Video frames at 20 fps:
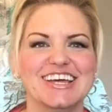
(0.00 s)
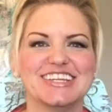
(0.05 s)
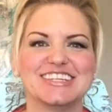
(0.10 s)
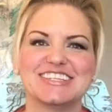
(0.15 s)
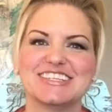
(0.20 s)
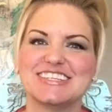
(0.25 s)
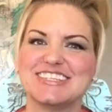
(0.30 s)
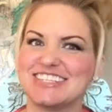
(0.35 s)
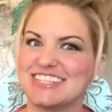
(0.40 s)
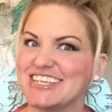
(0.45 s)

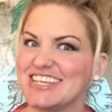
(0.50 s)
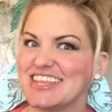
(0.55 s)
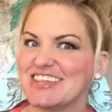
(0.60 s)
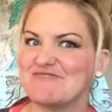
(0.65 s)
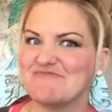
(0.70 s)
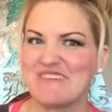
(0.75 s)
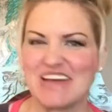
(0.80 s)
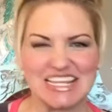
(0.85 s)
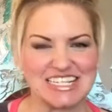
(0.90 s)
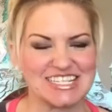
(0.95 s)
to see the
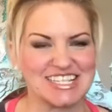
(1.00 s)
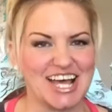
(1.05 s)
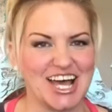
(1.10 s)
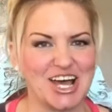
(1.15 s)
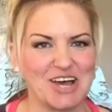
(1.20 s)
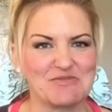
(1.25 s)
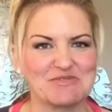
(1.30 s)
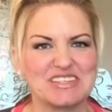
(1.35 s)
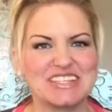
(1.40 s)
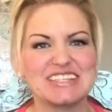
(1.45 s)
mess
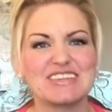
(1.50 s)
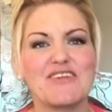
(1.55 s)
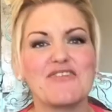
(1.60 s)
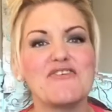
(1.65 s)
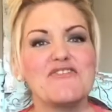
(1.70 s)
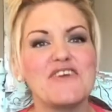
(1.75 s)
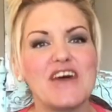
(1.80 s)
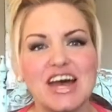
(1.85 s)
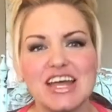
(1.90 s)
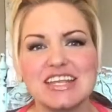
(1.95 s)
ups. It's
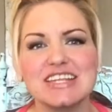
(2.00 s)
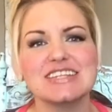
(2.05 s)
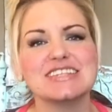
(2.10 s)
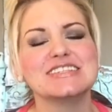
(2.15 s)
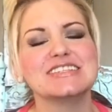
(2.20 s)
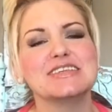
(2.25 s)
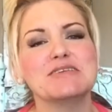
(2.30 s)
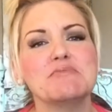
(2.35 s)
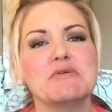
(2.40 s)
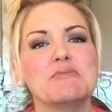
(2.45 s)
fun to
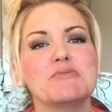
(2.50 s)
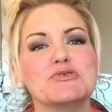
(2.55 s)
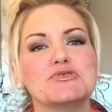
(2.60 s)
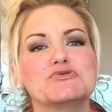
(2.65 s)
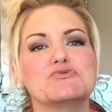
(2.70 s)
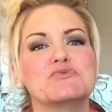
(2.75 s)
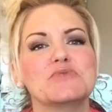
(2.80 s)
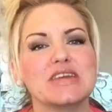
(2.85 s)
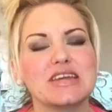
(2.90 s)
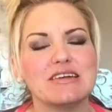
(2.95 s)
see people's
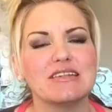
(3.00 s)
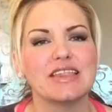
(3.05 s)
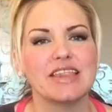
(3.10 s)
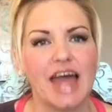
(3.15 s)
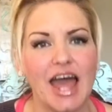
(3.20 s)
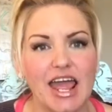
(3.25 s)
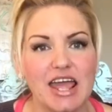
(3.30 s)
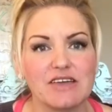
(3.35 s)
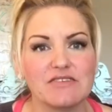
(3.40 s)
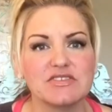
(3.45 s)
real
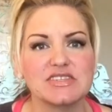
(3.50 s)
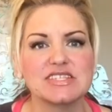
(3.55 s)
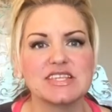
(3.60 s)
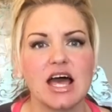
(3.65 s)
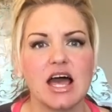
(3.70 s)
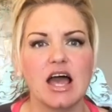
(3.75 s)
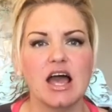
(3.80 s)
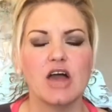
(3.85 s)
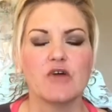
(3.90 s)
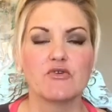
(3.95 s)
lives.
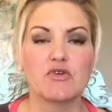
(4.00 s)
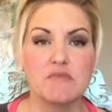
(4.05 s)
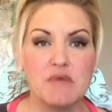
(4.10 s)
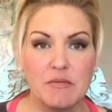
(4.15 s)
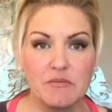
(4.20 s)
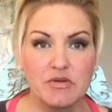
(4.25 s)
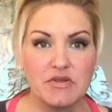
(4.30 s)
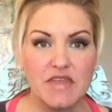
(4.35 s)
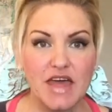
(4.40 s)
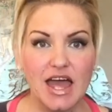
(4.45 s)

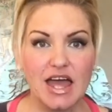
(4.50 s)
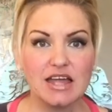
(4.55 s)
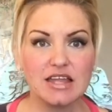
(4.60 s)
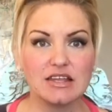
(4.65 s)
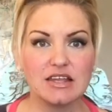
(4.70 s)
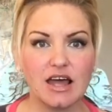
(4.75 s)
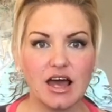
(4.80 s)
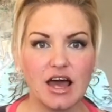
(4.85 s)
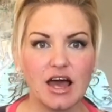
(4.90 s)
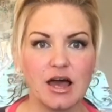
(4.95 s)
Remember that
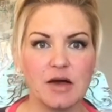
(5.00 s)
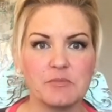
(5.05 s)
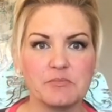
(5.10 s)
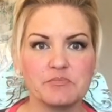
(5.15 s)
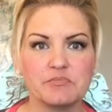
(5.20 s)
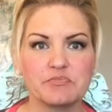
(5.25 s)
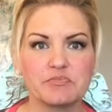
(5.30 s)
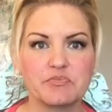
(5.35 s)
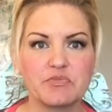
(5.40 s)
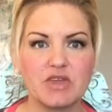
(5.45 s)

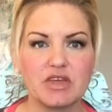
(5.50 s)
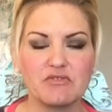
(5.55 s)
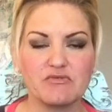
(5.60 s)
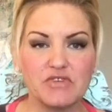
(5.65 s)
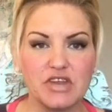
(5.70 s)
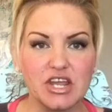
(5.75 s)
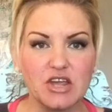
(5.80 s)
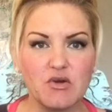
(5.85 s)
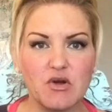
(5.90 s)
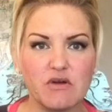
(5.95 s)

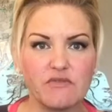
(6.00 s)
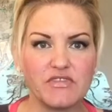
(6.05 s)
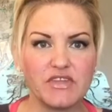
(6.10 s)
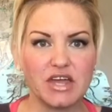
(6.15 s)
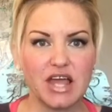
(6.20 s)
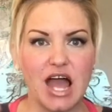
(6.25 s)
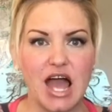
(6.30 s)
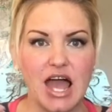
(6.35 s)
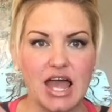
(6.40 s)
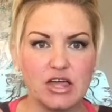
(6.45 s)
video of the
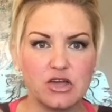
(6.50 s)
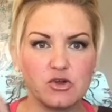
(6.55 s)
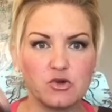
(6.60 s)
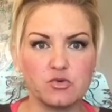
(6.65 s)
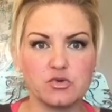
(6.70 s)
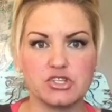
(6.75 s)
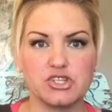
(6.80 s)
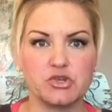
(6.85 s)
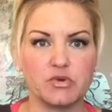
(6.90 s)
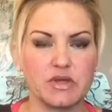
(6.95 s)
guy who
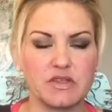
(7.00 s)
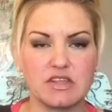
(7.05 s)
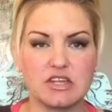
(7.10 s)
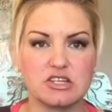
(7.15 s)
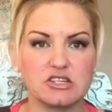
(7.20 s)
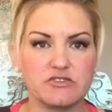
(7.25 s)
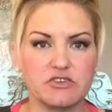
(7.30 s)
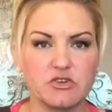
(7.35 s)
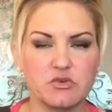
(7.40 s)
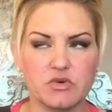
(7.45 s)
was doing the
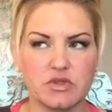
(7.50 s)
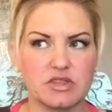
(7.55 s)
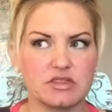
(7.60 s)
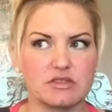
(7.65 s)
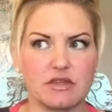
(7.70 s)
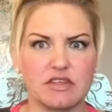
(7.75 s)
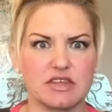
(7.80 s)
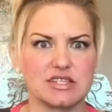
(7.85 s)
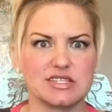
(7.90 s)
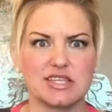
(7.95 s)
interview with, I
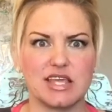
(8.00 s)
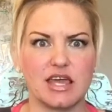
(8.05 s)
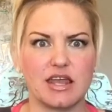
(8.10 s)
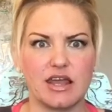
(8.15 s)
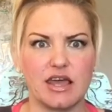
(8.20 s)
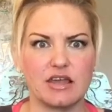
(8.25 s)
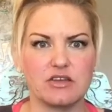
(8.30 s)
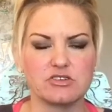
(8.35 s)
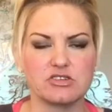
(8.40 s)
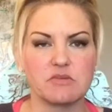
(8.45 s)
think,
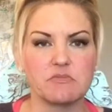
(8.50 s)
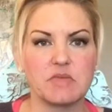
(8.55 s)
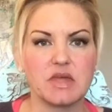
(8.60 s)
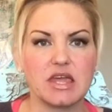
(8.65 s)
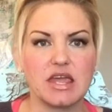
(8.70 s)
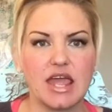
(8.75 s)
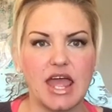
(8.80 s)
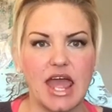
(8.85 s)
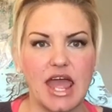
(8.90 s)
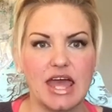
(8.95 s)
CNN or
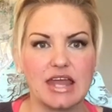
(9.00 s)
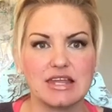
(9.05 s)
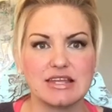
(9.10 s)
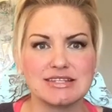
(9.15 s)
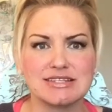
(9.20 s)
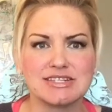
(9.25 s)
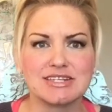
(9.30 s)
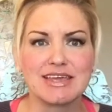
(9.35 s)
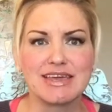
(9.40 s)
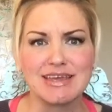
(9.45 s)
something, and
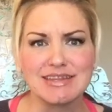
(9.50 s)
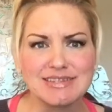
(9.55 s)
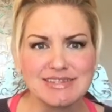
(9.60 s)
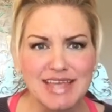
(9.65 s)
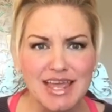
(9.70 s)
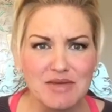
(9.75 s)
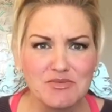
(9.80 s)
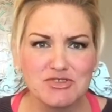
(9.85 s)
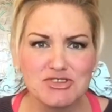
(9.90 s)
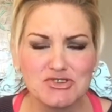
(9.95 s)
his kids
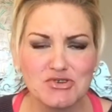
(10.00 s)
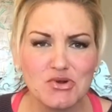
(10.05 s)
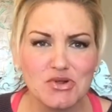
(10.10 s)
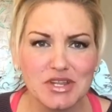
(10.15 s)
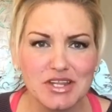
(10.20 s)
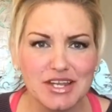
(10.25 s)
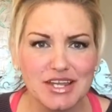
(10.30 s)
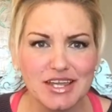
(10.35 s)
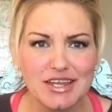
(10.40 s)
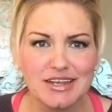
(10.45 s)
came
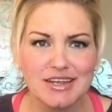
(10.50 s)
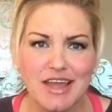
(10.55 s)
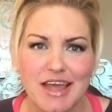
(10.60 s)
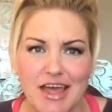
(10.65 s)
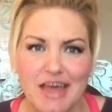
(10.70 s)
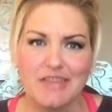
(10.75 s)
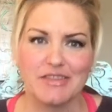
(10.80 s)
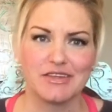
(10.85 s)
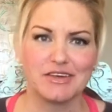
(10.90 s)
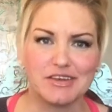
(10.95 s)
strolling in,
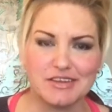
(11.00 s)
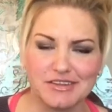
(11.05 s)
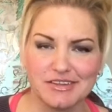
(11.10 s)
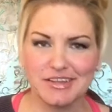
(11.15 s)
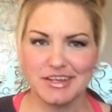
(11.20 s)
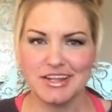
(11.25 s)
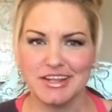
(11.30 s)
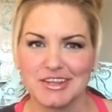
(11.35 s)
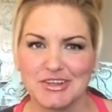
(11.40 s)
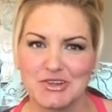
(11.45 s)
the
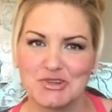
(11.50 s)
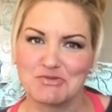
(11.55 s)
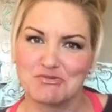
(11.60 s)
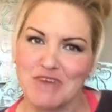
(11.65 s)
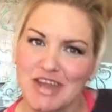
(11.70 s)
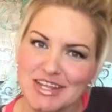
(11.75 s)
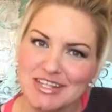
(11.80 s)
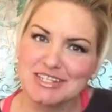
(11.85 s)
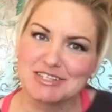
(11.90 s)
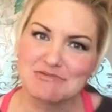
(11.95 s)
little
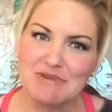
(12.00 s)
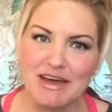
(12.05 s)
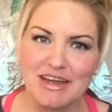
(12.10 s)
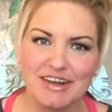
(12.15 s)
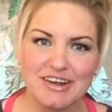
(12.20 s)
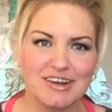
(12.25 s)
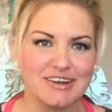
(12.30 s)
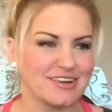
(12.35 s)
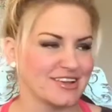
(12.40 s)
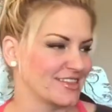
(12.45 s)
red
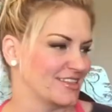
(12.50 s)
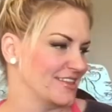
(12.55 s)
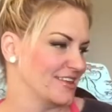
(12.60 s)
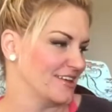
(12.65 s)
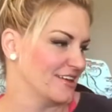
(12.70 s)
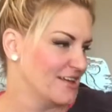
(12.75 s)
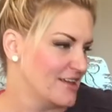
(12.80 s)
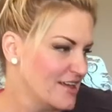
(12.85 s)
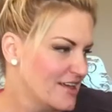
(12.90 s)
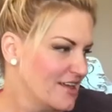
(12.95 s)
sweater and the